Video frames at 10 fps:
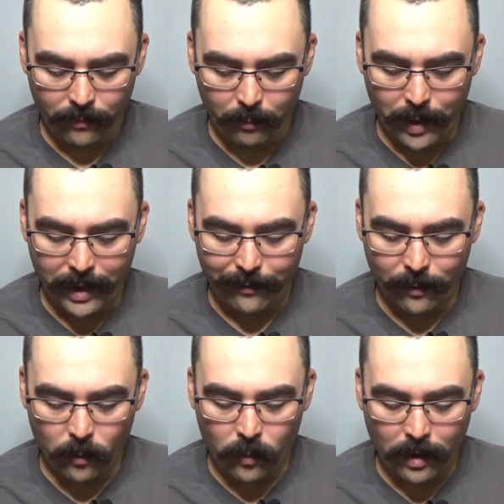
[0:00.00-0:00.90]
bait
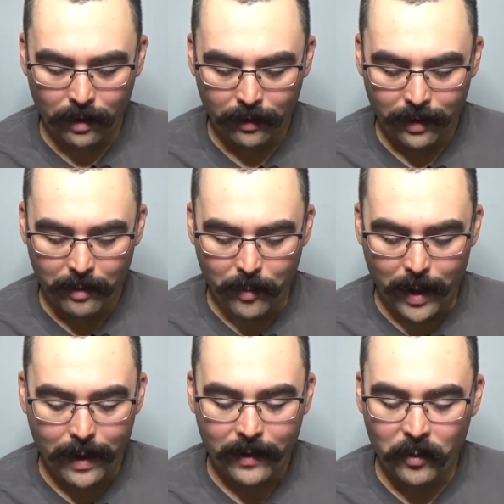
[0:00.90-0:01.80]
for walleye,
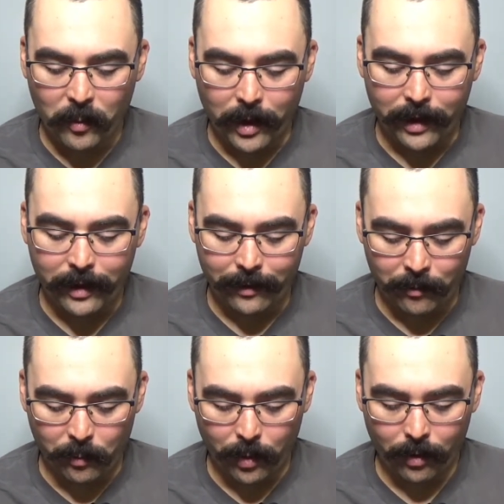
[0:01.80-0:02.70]
bass, pike,
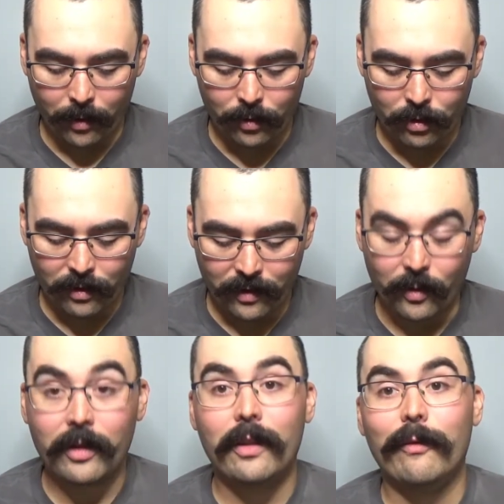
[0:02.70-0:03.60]
and perch. So
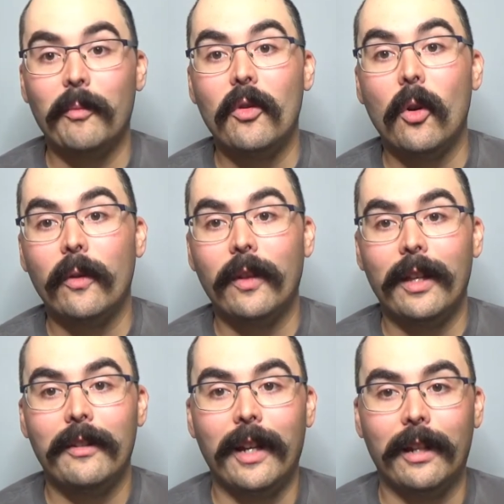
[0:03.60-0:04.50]
this is from
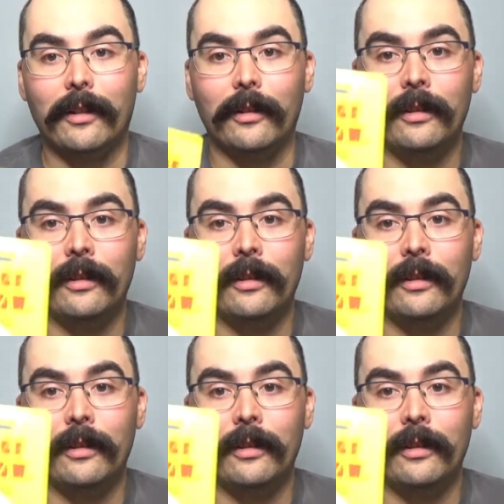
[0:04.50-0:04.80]
Northland Tackle,